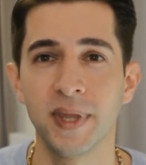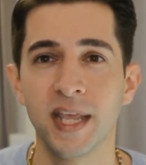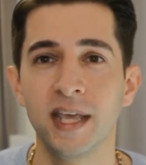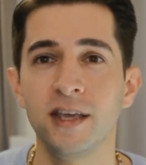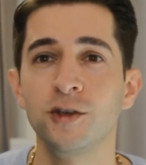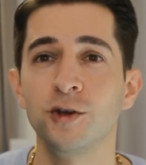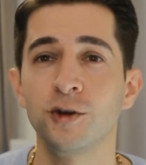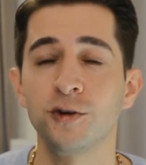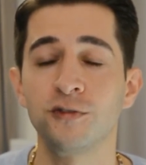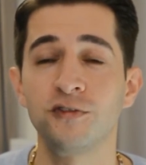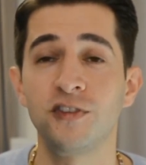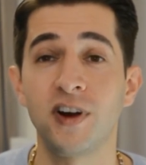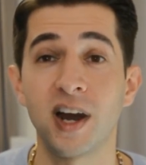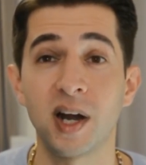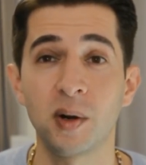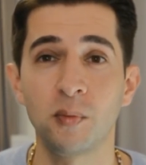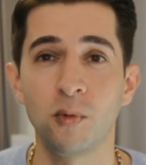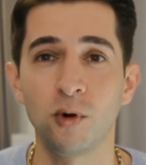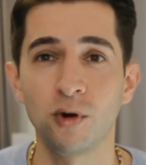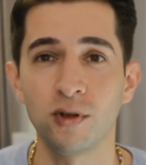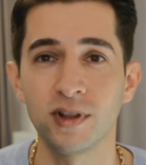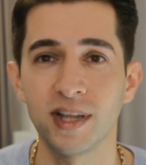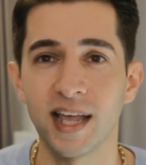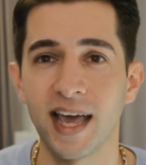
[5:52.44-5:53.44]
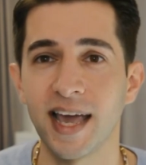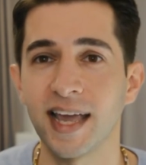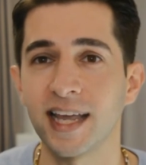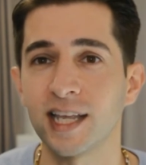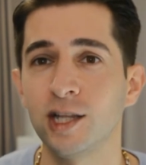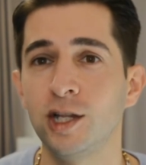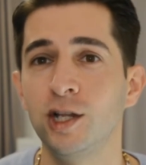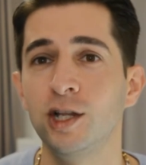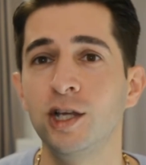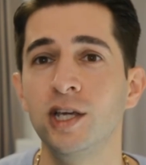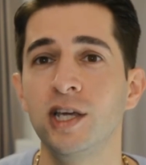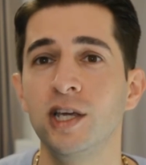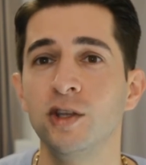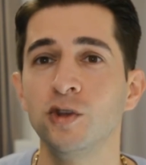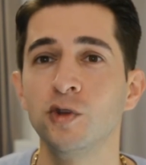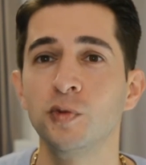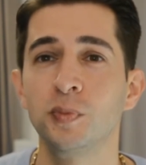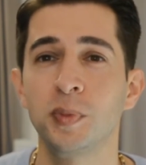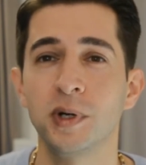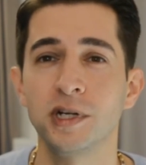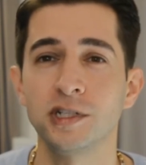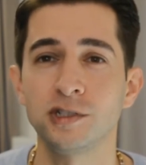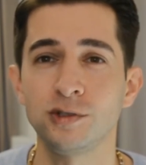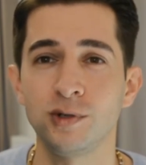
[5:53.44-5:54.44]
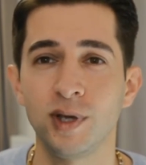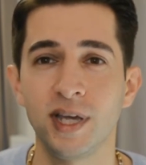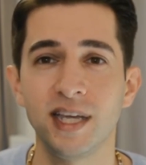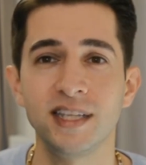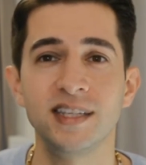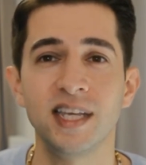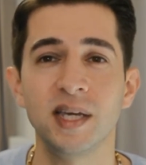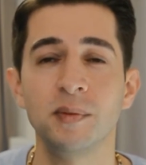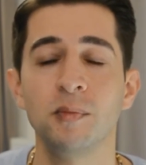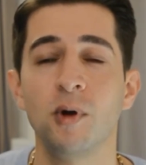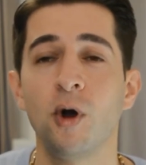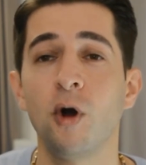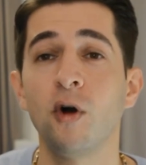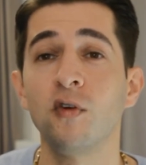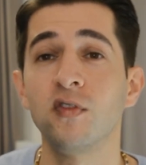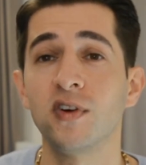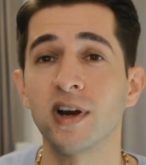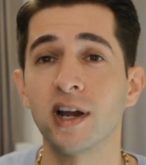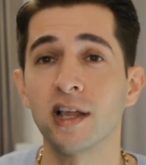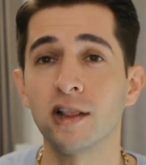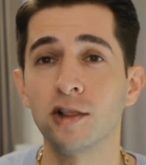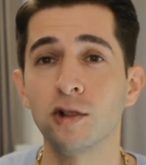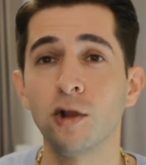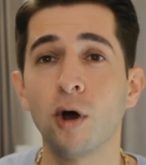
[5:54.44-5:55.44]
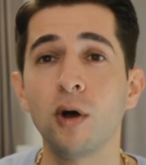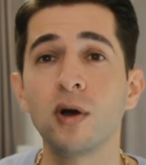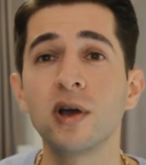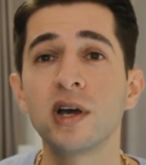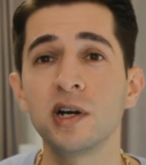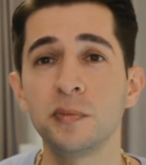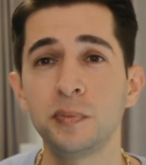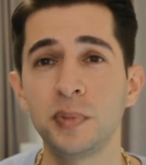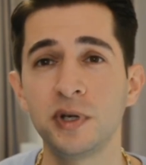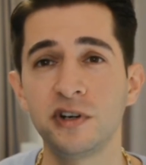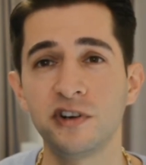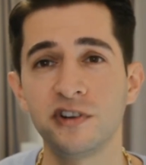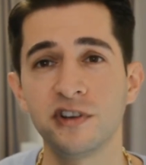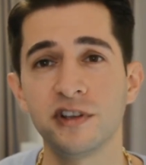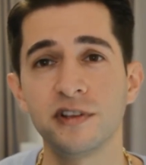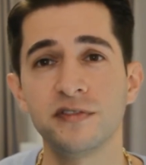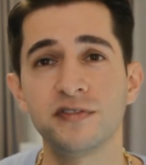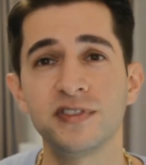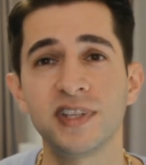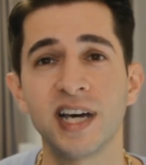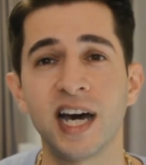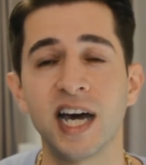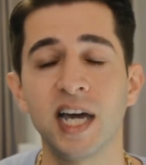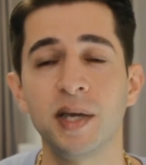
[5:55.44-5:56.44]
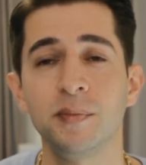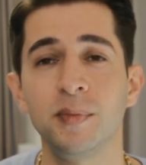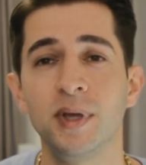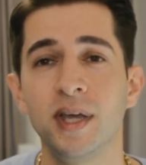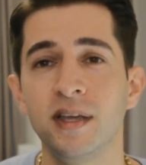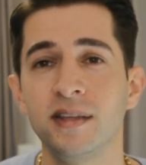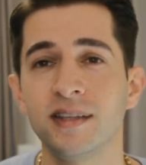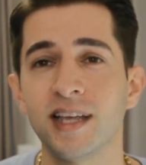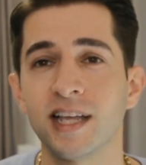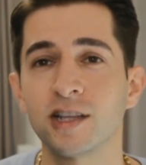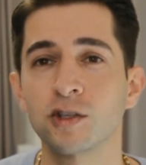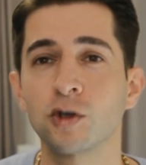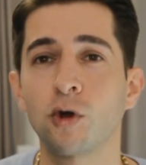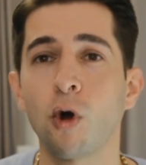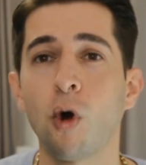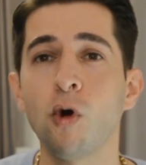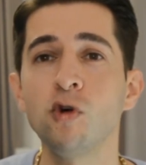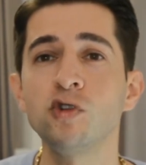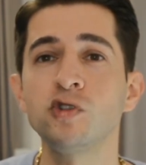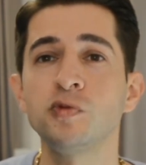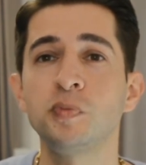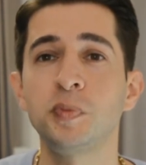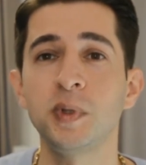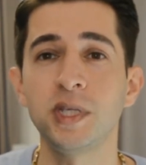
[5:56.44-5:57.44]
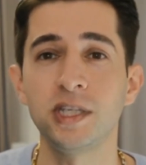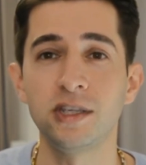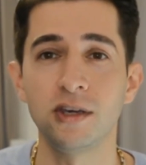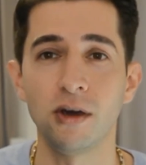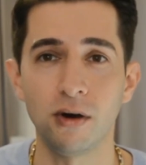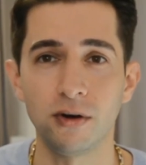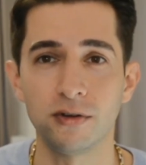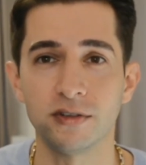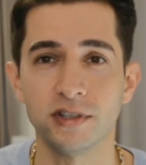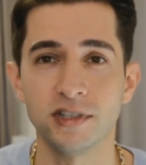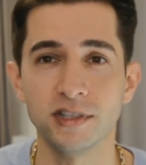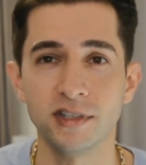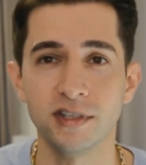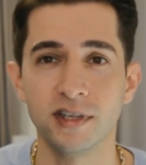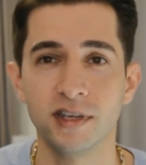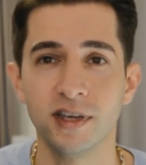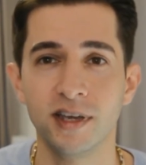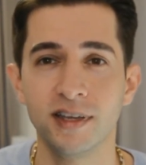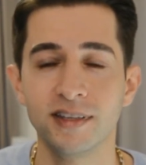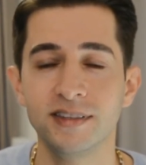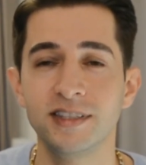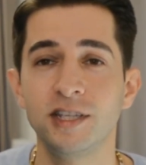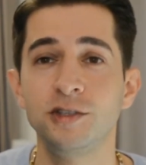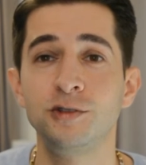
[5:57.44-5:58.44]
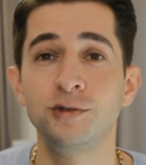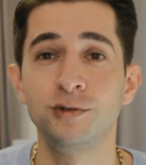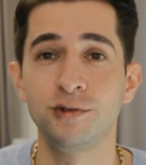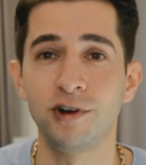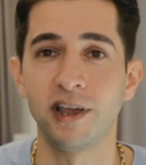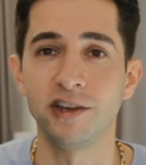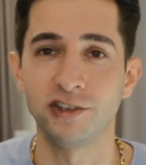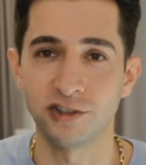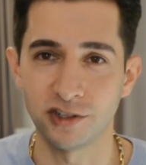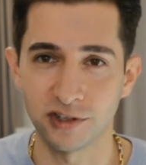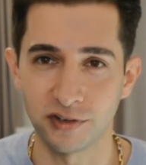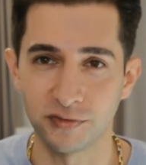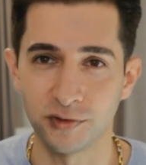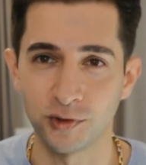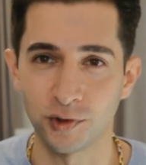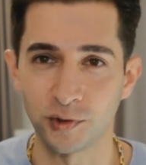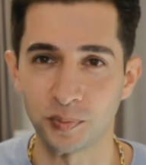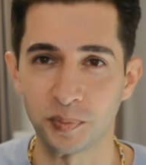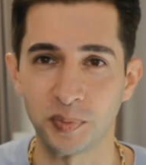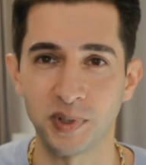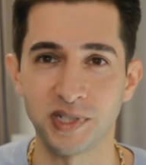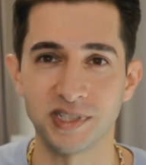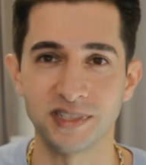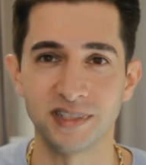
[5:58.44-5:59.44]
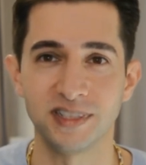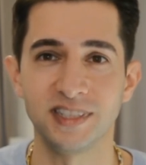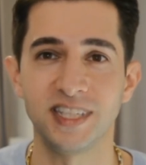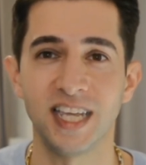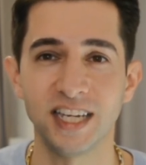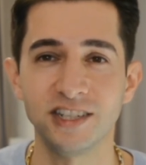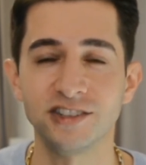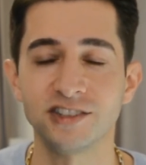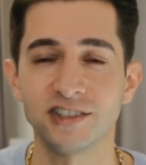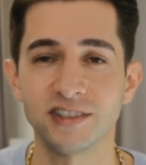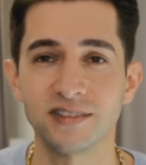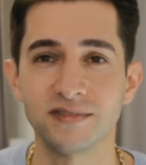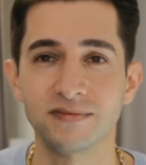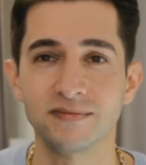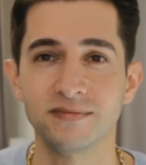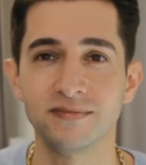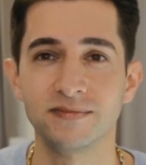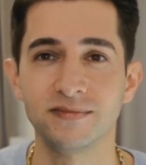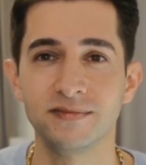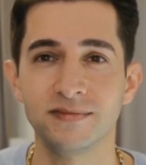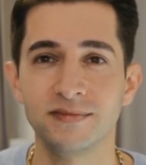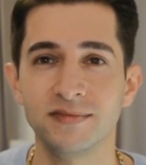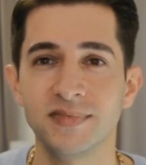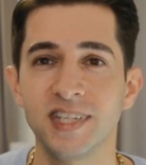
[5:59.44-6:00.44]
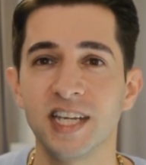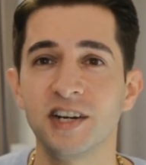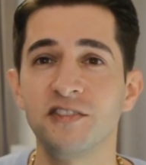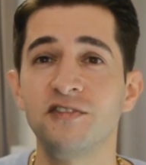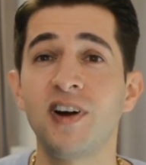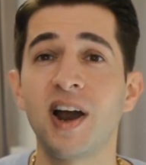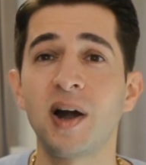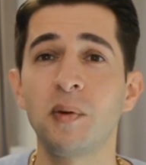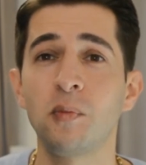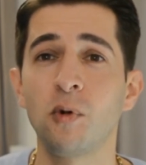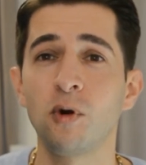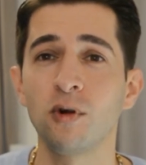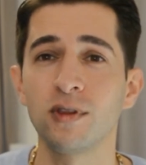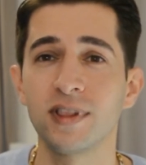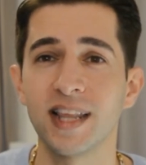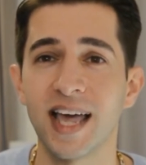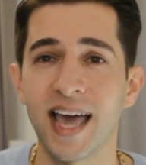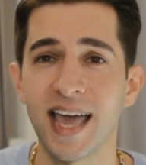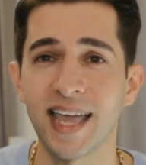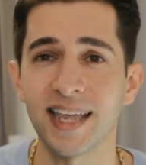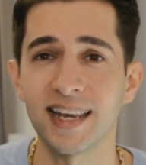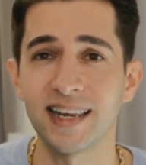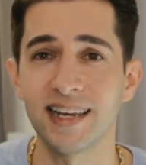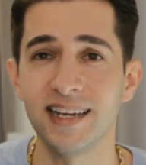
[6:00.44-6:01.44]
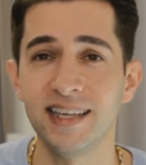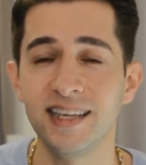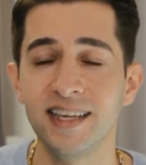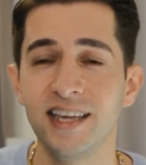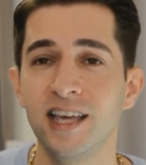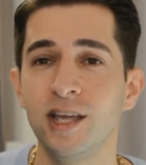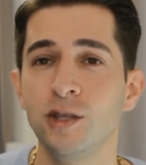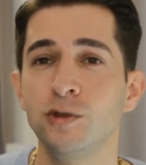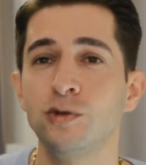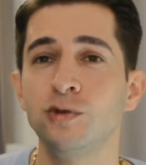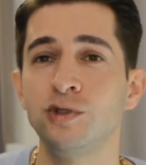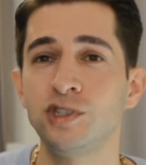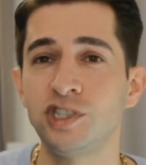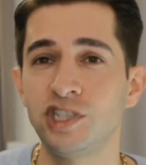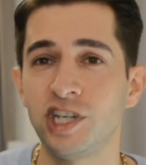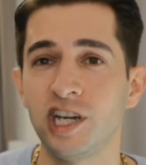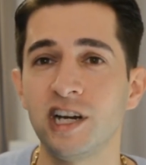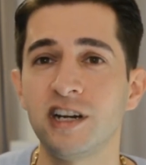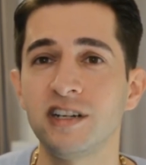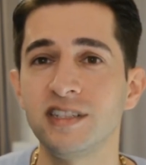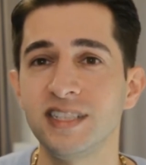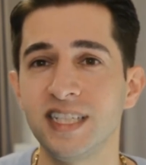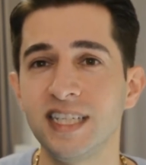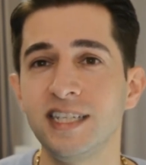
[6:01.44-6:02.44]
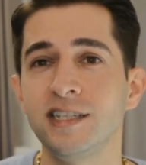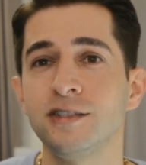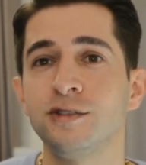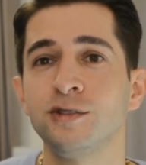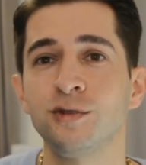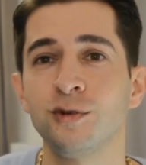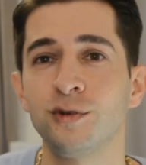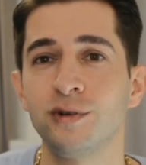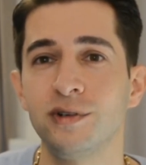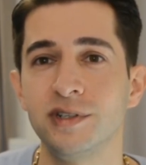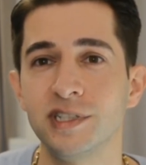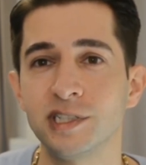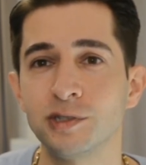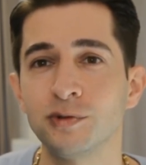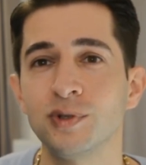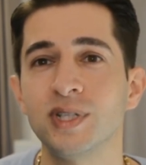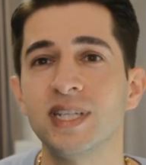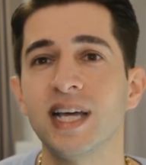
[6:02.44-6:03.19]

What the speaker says: You're far more likely to persuade them over a longer period of time that goes beyond the duration of your presentation. They're far more likely to share these stories with